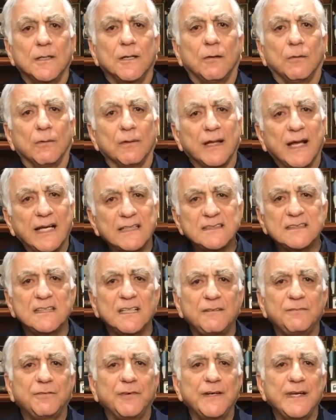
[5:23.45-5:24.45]
Well, that's
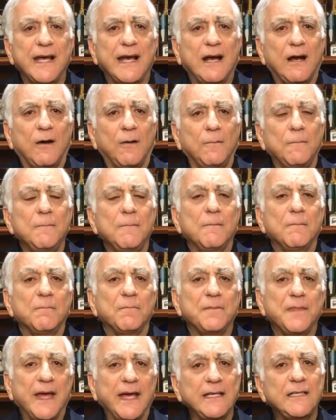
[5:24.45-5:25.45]
it for now.
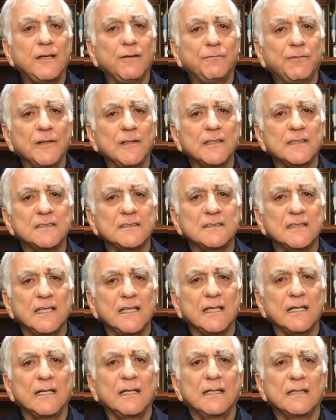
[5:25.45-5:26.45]
Thank you for
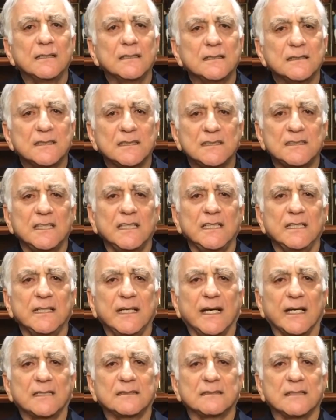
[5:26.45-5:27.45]
listening. See you
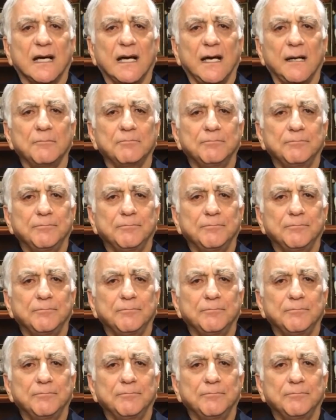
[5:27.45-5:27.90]
next time.